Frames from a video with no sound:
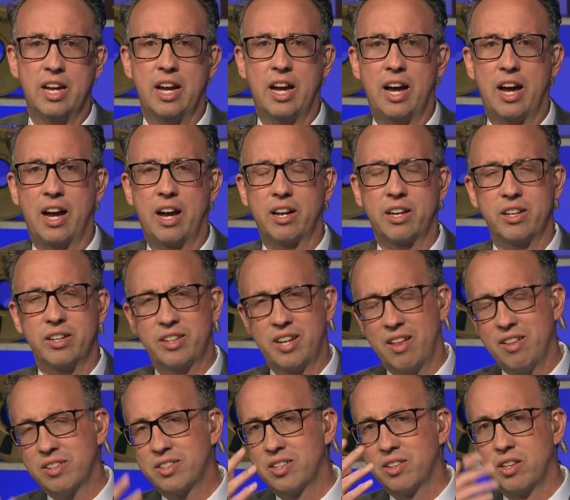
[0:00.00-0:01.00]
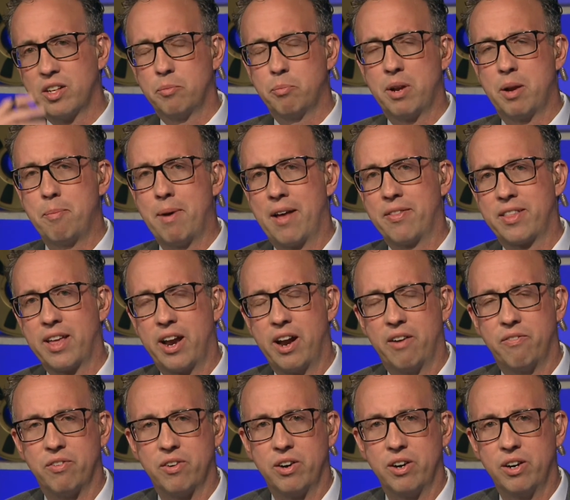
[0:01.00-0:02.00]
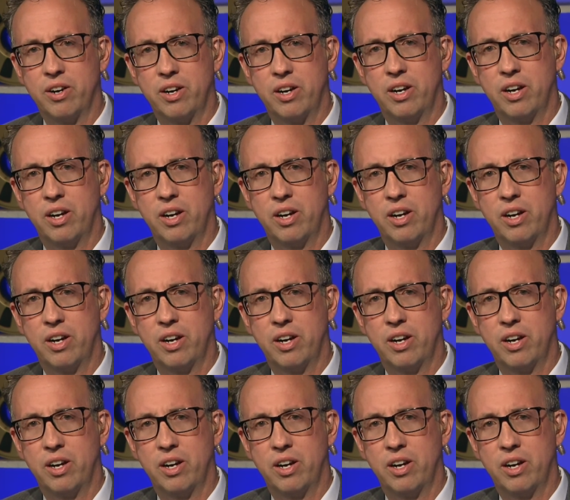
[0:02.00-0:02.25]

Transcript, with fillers: Uh, tell us a little bit about that effort.